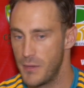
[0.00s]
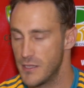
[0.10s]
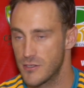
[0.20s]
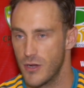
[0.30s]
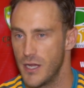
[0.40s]
But
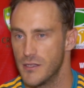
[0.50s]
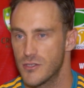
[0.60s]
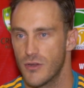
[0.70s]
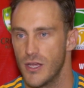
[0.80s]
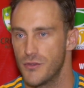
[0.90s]
it's great.
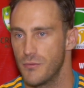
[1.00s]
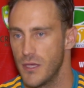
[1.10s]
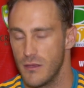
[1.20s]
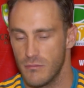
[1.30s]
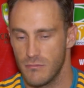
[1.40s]
It's great to
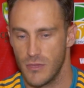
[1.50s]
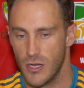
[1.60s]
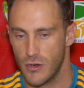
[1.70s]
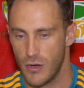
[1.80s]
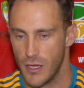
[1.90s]
be,
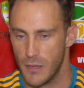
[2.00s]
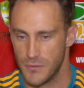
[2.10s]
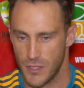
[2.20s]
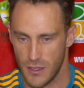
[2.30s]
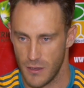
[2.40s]
growing up
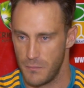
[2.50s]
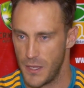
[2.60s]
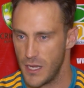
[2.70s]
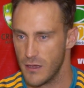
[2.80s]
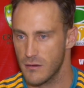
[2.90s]
together,
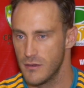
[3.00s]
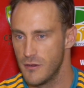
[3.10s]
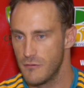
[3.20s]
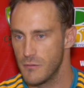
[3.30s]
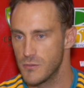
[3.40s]
batting
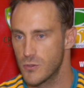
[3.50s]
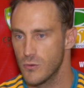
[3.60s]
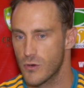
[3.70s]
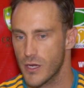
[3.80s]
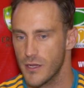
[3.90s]
from
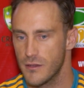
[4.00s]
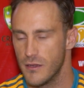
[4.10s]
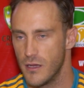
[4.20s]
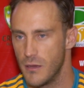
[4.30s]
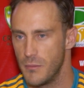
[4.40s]
school cricket
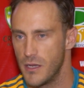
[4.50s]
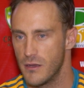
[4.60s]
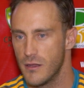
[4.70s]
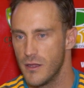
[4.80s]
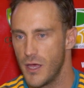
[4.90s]
and